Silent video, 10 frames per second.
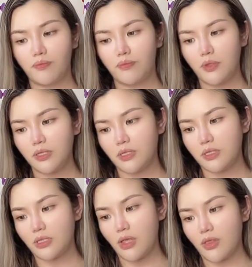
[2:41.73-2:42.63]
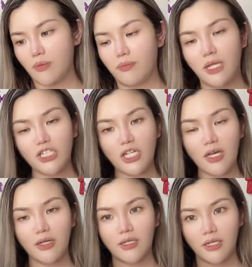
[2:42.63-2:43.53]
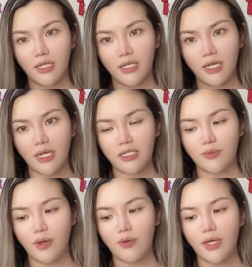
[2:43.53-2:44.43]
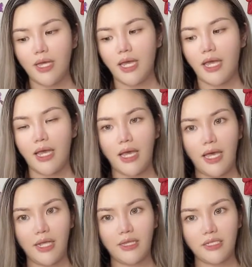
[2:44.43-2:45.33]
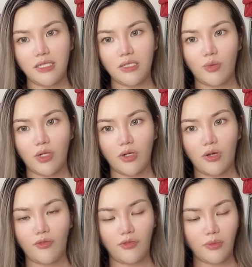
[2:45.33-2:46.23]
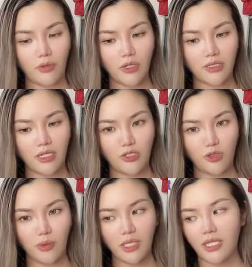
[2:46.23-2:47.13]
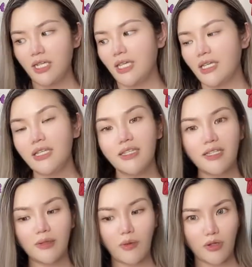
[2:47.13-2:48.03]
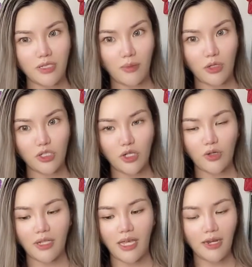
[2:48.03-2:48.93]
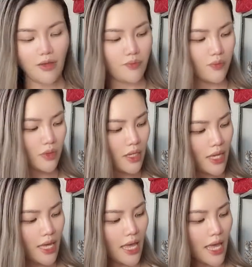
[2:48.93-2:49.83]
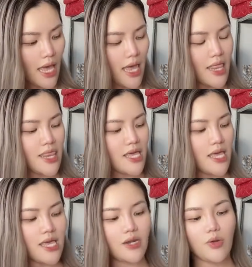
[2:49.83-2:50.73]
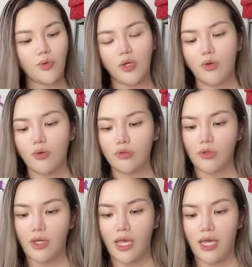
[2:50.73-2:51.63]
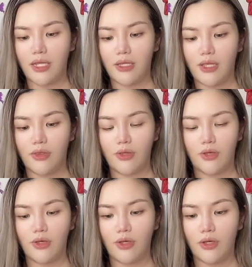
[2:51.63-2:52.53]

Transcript: This is the blusher as well, and this is one of the products I duplicated in the box I'm going to show you later. And then we also had the